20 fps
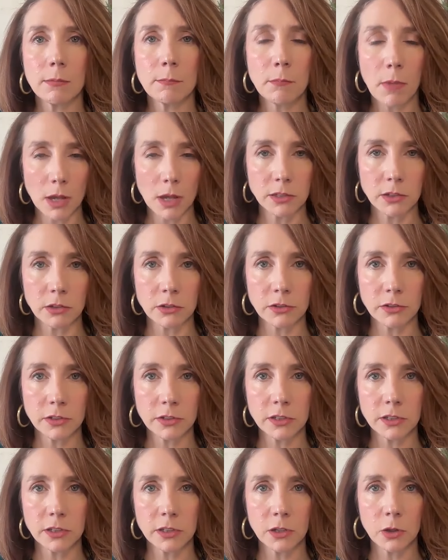
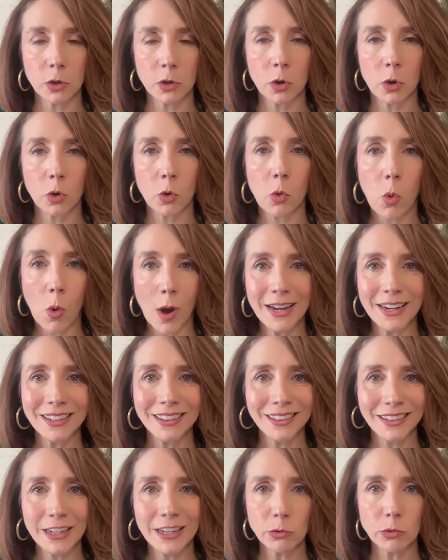muscles quite
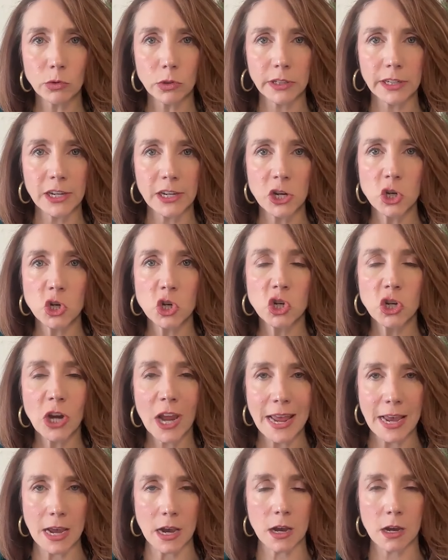literally
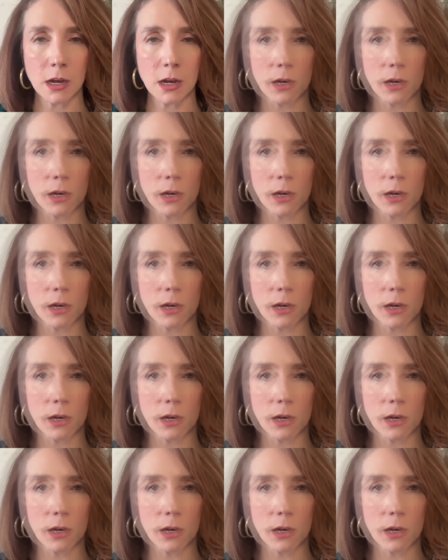shake.